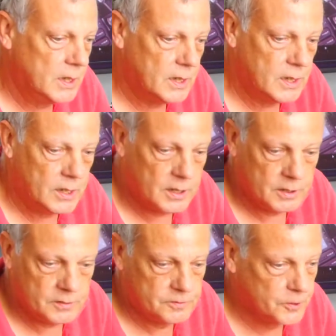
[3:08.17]

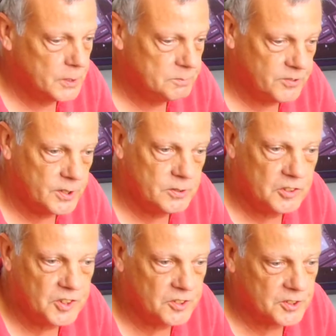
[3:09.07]
VoIP phone
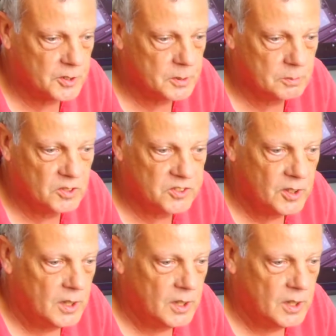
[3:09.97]
systems,